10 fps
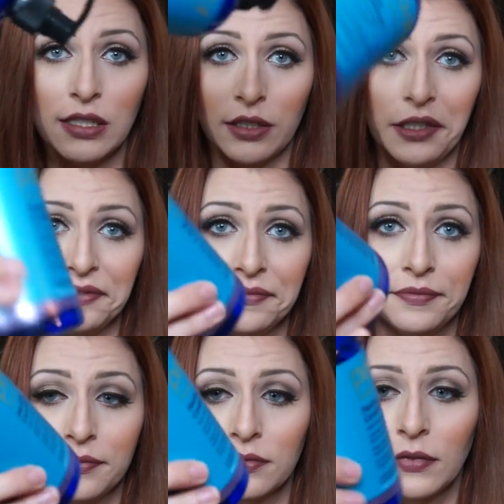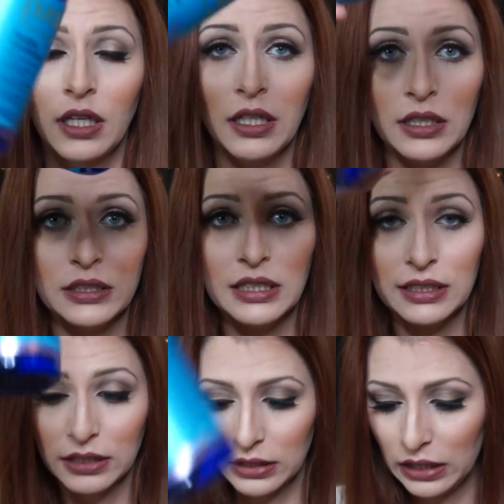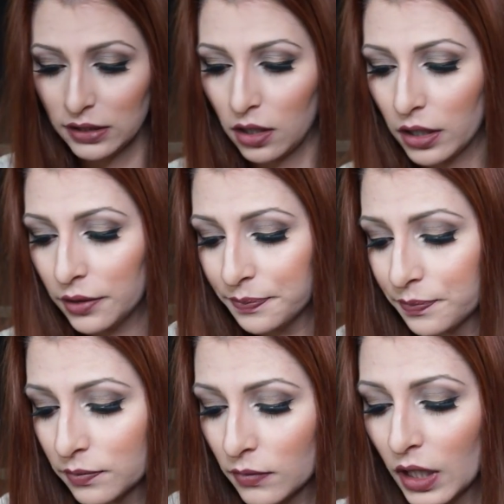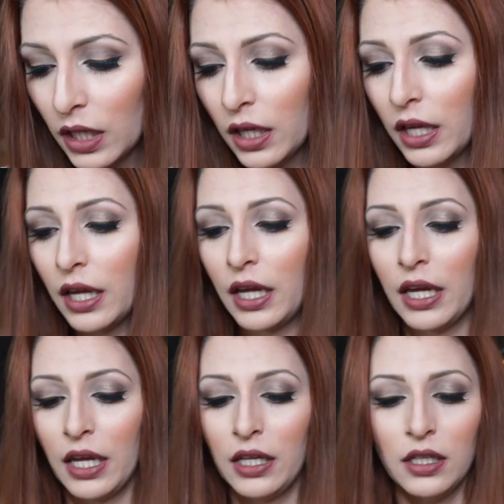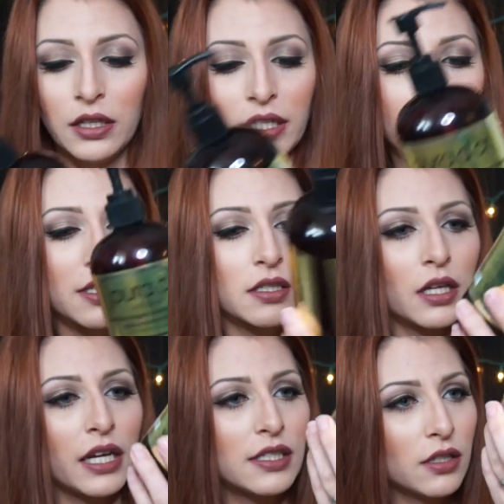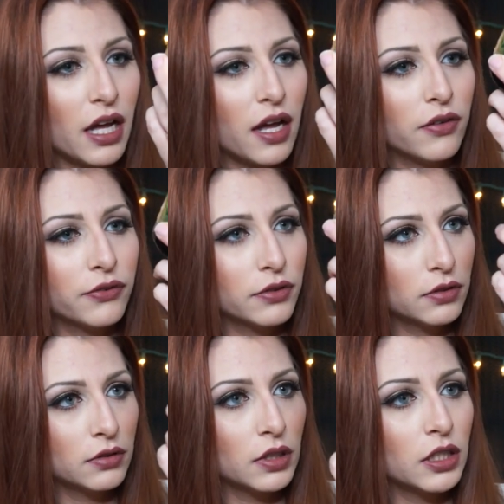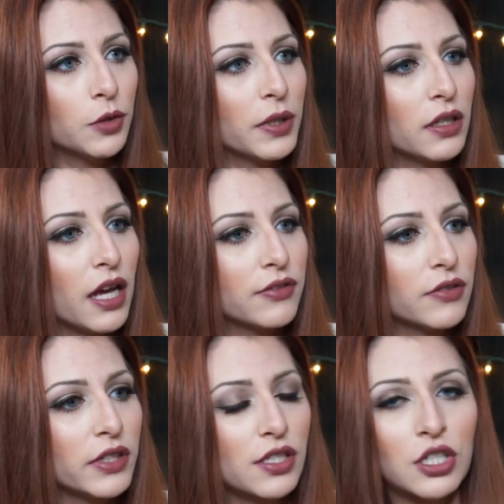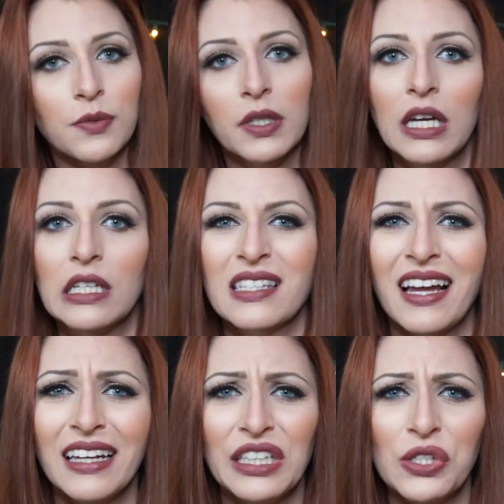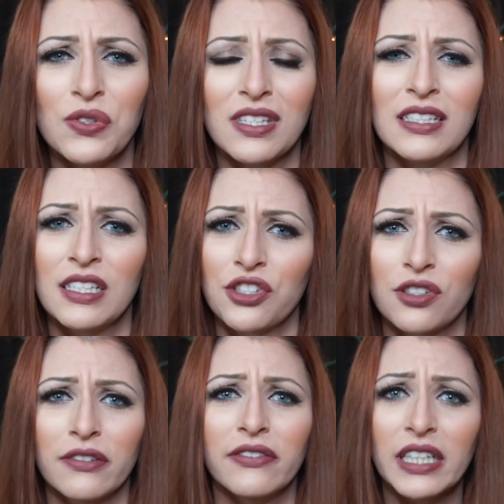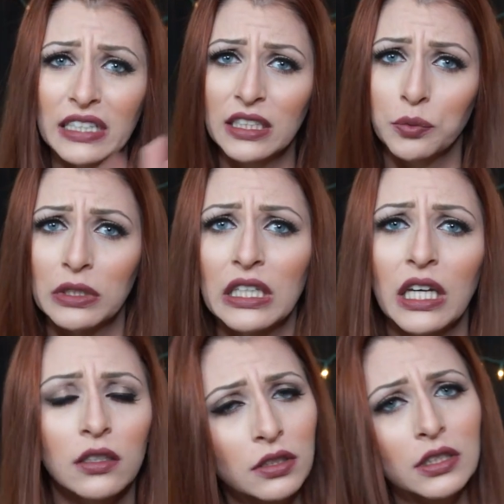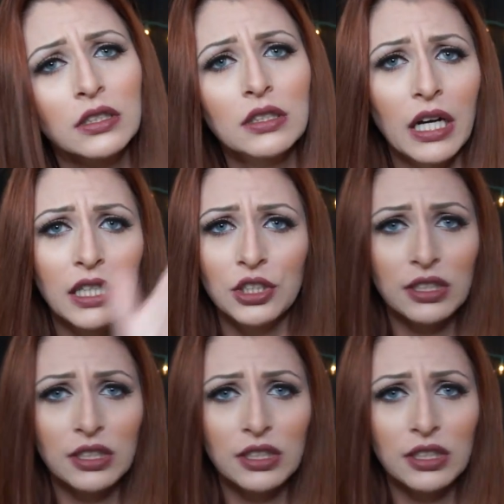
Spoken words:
is all gone. It's all gone. And this, I still have a little bit left of this just because I use conditioner very liberally. I